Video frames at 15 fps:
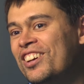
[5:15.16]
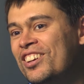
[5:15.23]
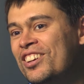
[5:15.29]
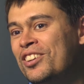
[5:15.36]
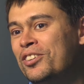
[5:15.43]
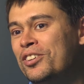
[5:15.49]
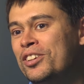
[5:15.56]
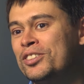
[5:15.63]

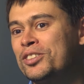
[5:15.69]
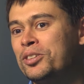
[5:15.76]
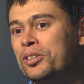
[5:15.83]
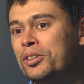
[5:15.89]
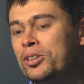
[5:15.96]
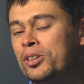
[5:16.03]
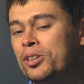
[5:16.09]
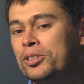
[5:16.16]
You know, and so
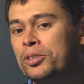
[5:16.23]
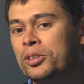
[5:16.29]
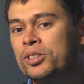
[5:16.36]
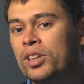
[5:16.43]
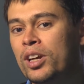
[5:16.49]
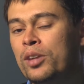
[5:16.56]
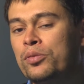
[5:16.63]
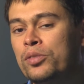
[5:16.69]

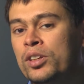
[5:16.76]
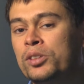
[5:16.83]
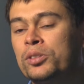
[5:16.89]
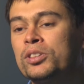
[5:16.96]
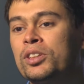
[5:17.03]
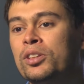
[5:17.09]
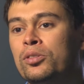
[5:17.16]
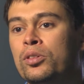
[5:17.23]
it's kind of
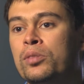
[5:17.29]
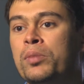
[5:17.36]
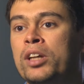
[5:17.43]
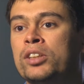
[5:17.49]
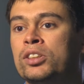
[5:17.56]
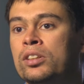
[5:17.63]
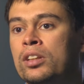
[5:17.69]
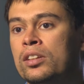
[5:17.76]
interesting to
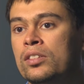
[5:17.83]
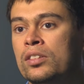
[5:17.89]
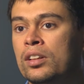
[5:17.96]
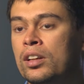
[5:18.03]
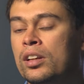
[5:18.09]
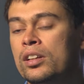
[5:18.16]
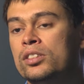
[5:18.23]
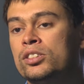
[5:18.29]
imagine that
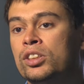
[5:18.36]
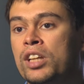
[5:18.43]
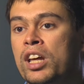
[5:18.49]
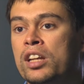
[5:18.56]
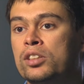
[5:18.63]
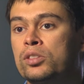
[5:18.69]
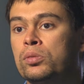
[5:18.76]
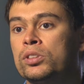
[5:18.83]

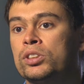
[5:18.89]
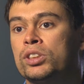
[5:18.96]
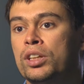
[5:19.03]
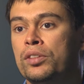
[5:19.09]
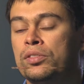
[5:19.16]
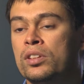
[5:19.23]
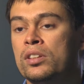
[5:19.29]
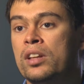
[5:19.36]
genetics will
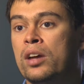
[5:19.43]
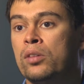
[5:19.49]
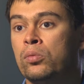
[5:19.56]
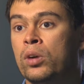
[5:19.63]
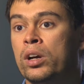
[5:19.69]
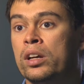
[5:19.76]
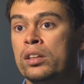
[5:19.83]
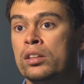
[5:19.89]
shift in that
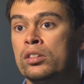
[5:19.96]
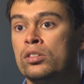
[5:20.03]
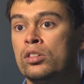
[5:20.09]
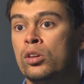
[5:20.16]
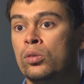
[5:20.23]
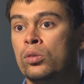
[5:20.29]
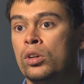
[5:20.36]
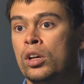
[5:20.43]
way. That, you
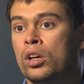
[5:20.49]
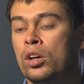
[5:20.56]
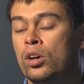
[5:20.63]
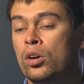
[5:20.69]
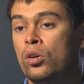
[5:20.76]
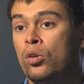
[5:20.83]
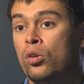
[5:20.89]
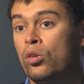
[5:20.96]
know,
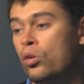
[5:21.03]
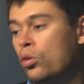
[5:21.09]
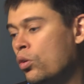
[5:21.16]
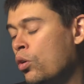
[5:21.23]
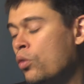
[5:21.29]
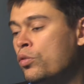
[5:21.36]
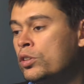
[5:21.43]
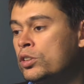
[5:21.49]

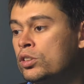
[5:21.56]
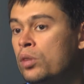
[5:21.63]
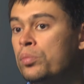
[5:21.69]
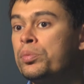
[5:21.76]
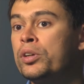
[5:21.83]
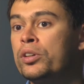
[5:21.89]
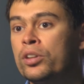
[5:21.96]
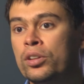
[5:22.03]
over
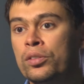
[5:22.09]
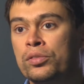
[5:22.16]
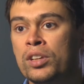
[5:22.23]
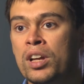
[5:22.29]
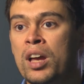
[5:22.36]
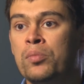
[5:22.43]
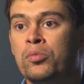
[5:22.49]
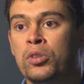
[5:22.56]
some period of
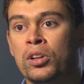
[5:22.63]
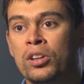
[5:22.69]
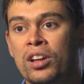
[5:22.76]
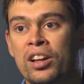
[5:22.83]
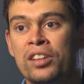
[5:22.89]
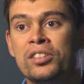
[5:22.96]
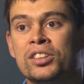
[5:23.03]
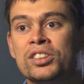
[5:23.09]
time we'll
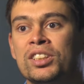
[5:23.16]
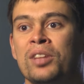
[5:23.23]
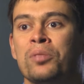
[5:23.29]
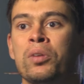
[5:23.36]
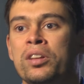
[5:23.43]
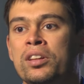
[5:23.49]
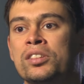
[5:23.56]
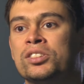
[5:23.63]
understand
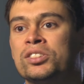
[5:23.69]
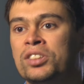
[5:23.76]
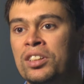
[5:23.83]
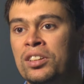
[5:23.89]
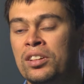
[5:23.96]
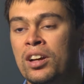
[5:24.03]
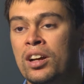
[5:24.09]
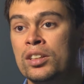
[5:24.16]
what each
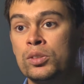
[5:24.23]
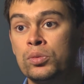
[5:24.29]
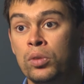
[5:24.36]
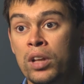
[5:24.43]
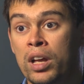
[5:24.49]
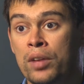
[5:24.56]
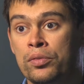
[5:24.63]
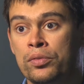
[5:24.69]
gene does,
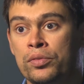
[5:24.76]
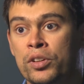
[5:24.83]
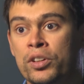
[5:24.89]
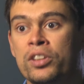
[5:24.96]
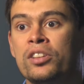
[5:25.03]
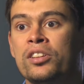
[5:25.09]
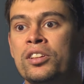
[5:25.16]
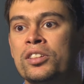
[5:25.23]
we'll have
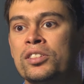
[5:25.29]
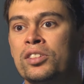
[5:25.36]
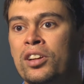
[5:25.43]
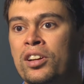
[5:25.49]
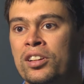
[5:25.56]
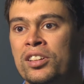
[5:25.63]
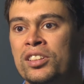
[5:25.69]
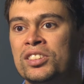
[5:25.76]
very clear
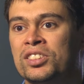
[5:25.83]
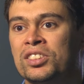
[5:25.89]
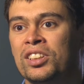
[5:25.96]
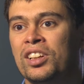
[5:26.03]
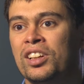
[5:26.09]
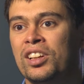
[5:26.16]
targets,